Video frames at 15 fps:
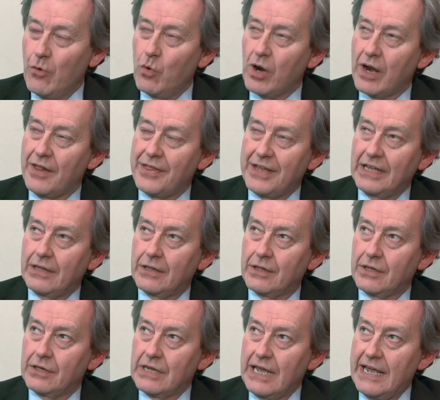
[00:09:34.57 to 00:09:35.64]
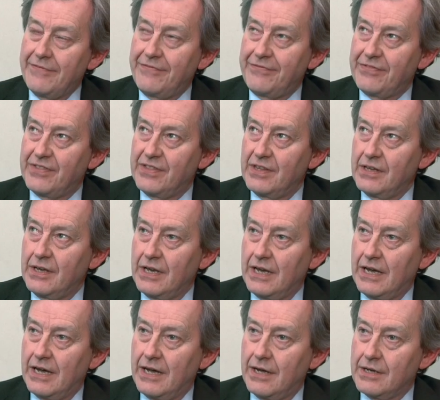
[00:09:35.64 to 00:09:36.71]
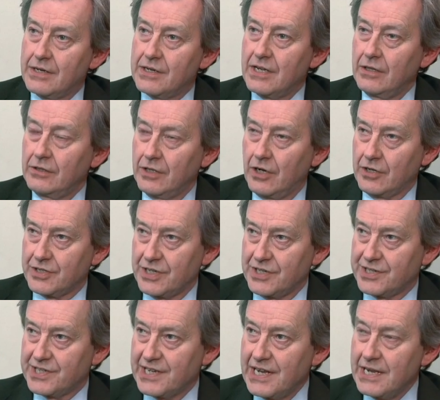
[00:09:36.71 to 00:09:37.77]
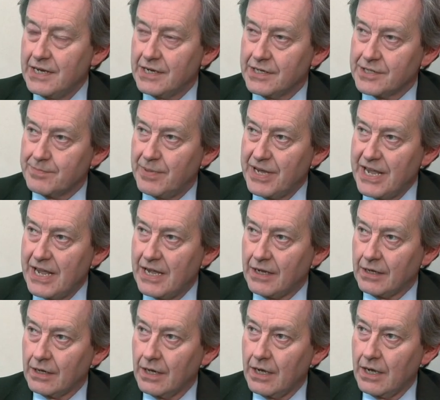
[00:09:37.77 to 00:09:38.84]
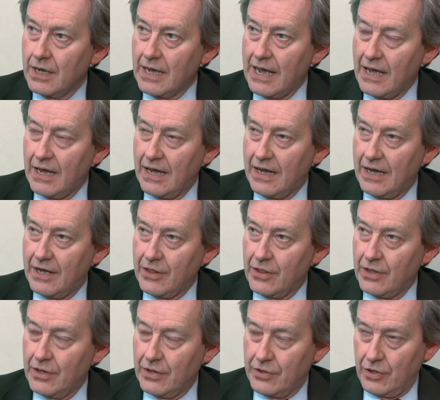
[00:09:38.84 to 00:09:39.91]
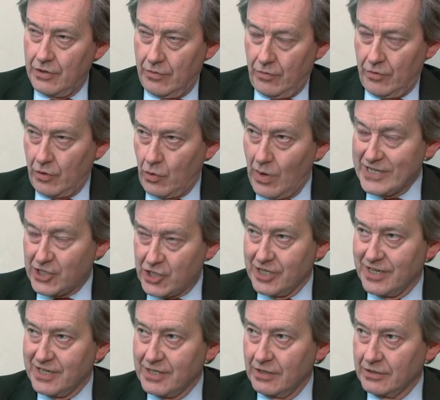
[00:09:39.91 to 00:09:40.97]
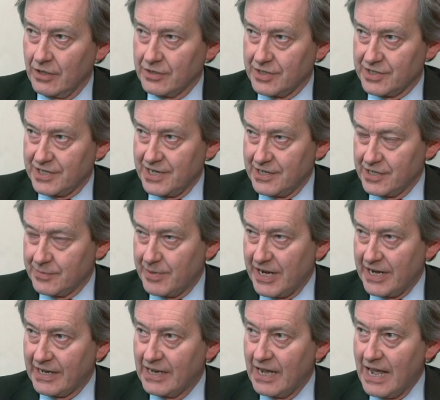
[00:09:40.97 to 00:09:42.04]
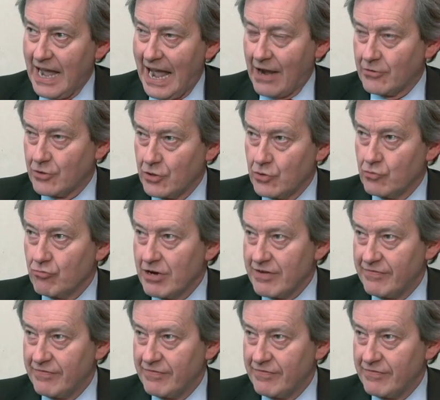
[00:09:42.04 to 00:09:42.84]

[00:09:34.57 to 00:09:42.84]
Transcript: Well, I think that if Dillnot is seen as being, the question in Dillnot is seen as being, how do you